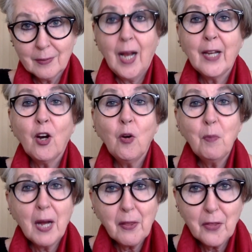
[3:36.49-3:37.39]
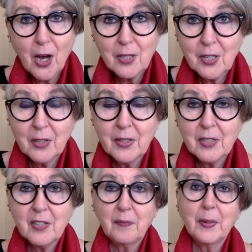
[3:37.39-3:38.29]
I hope my thoughts on
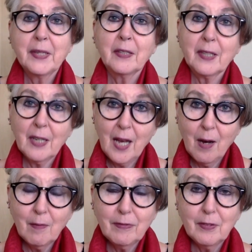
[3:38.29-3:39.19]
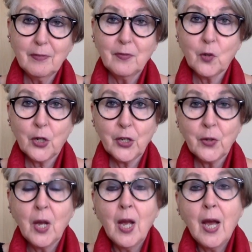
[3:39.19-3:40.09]
this have been a little helpful for you
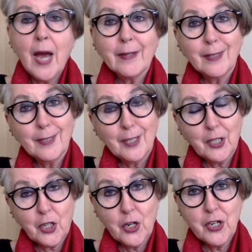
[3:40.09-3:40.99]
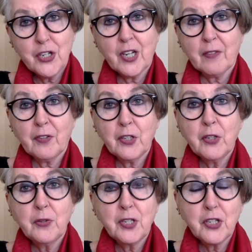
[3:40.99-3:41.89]
and a little encouraging for
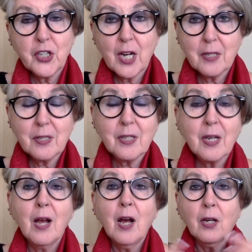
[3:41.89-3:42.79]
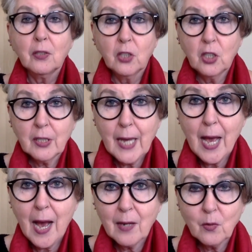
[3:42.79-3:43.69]
you to just look
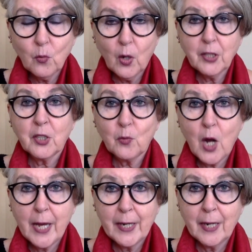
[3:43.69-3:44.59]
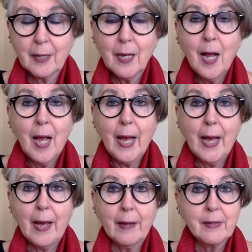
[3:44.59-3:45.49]
at what you're writing
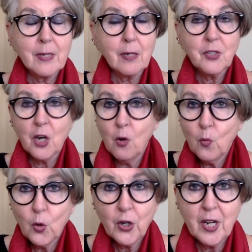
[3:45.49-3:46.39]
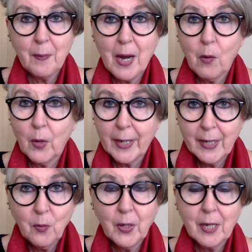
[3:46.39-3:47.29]
and don't worry about what
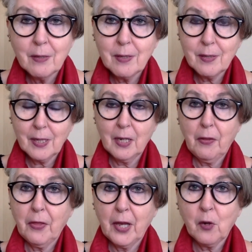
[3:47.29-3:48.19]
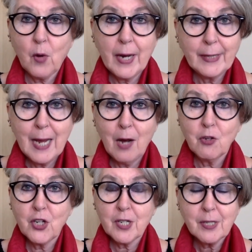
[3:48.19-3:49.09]
anyone else is going to think right now.
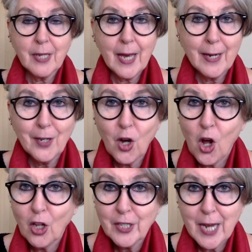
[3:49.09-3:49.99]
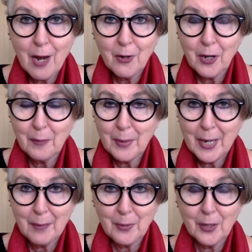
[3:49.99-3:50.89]
Just get it all down on
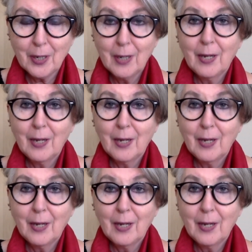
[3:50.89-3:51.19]
paper.